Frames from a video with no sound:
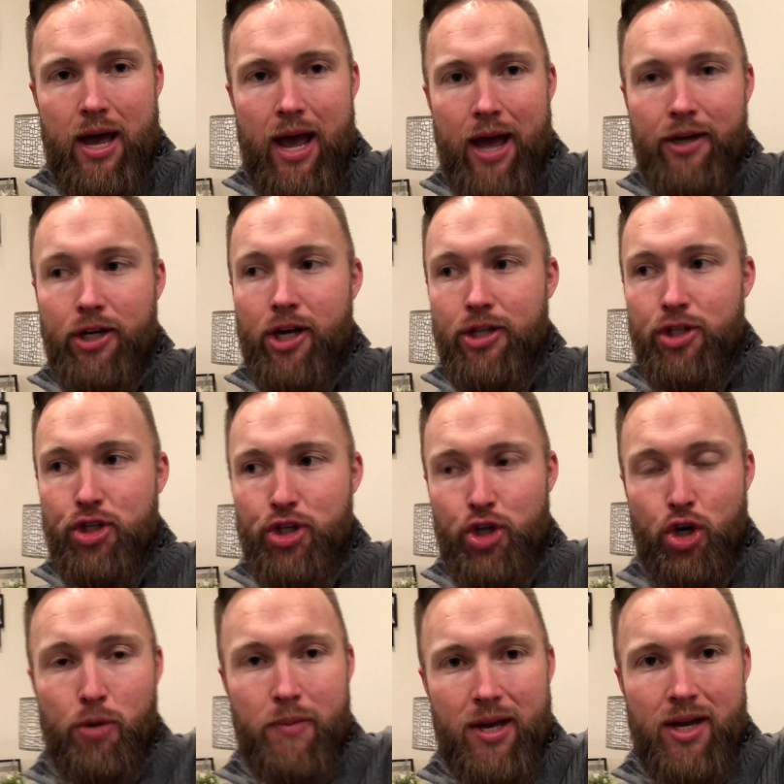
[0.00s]
and
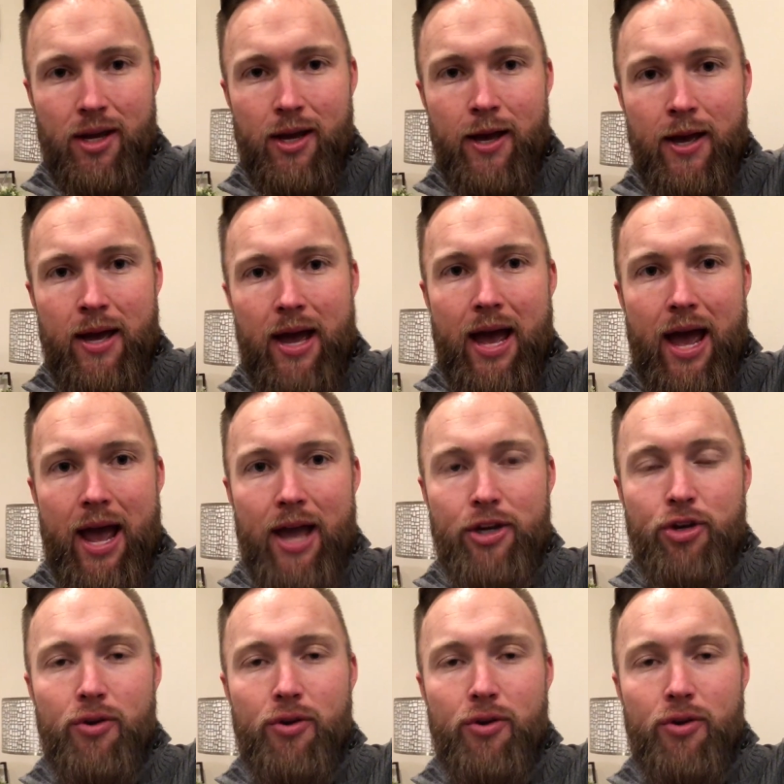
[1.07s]
consuming, and